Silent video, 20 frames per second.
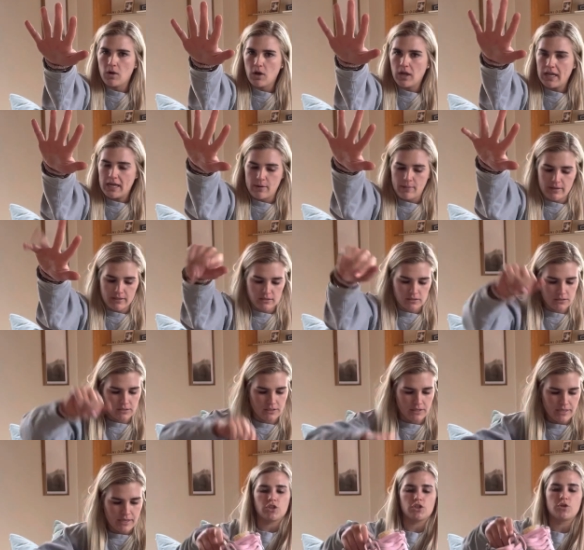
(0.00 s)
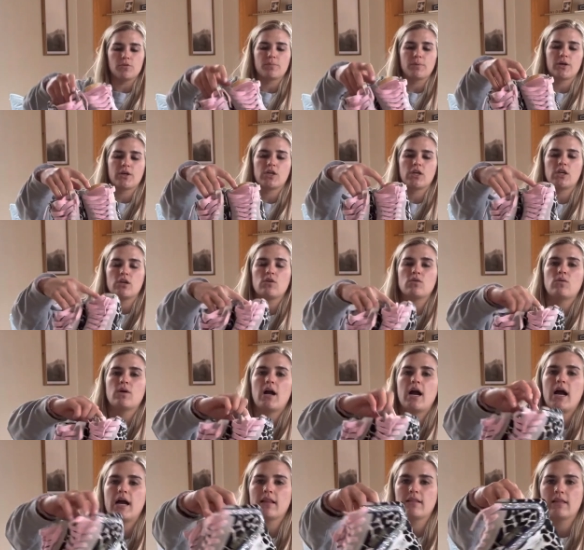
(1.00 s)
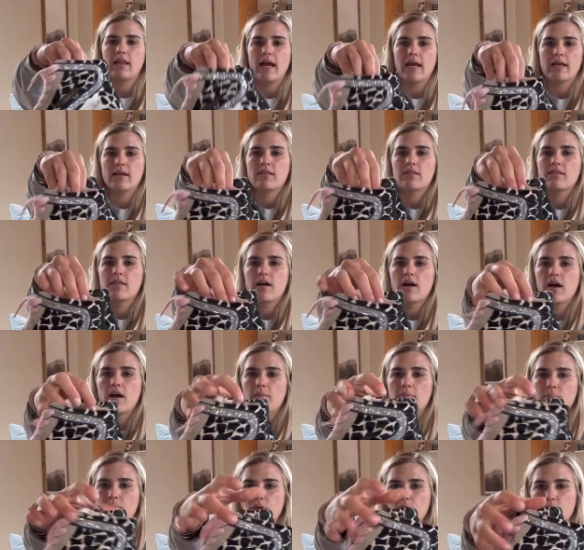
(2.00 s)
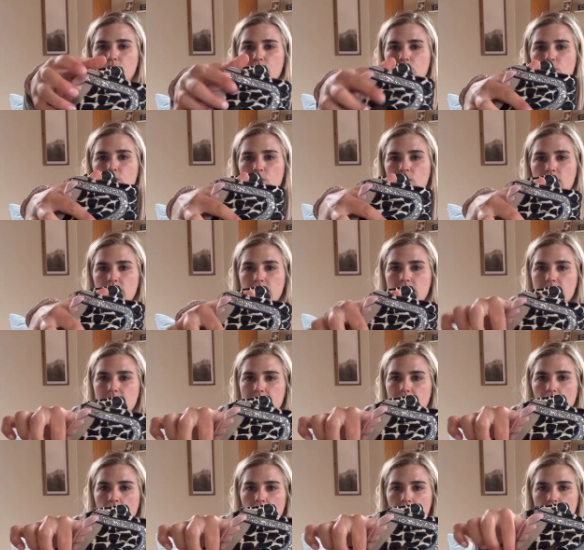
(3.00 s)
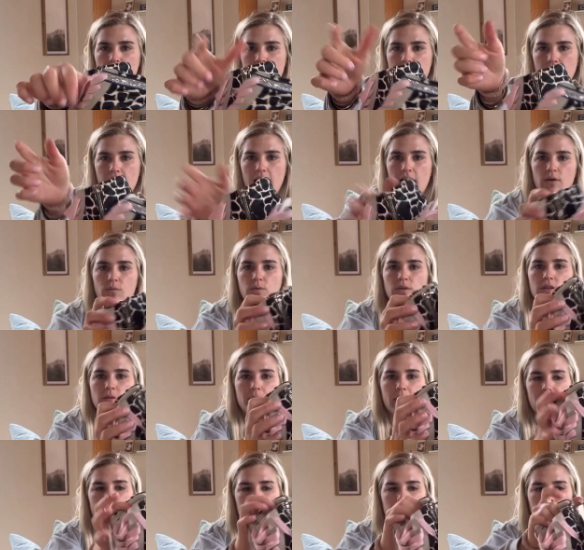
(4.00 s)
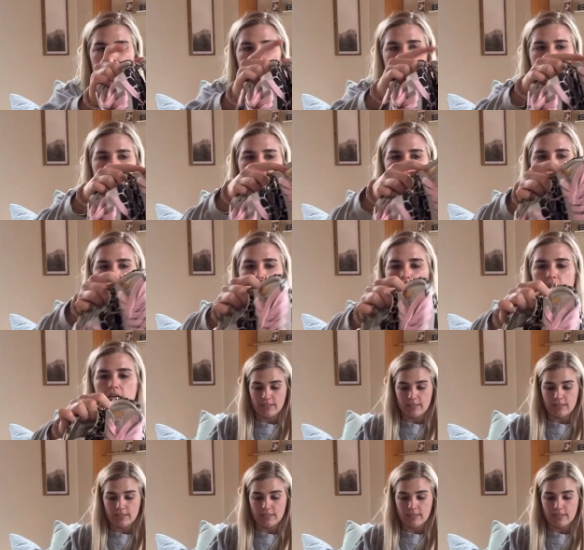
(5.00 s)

Anyways, super cute. I like the blue detail on the side with the pink laces.